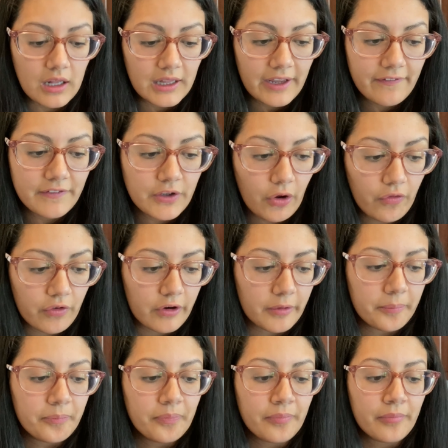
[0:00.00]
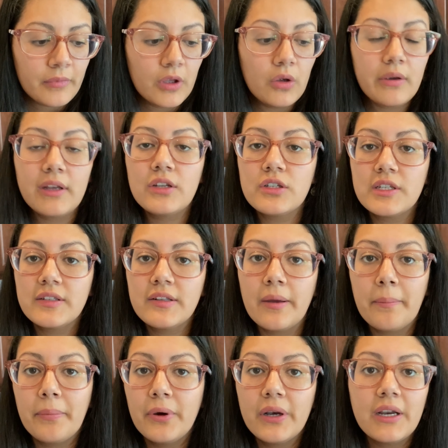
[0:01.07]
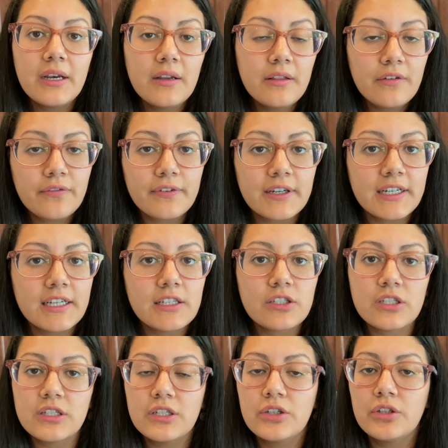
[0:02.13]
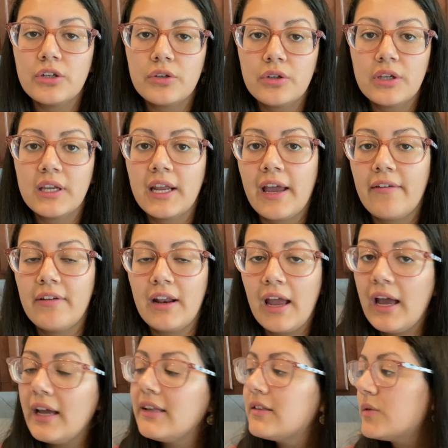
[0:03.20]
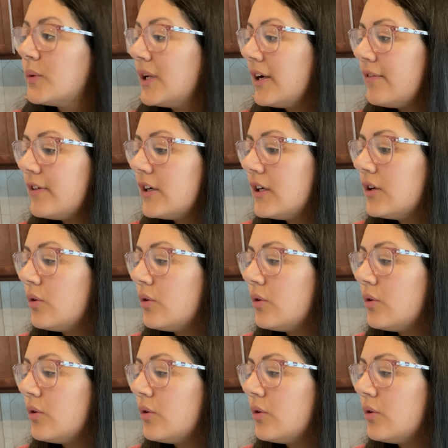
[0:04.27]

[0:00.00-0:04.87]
left over. You can just put it in the fridge and you know you can have it iced whenever,